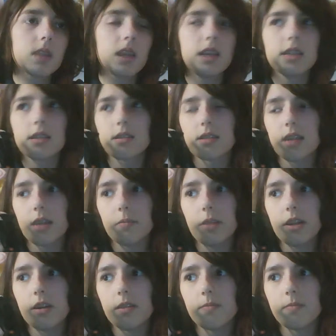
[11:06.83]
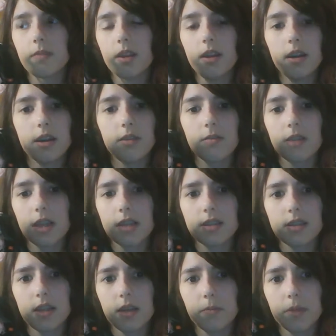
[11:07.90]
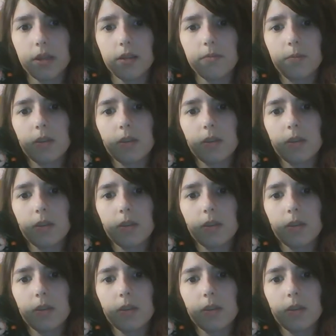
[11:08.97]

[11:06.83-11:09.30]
is it centimeter? I don't think it's centimeter.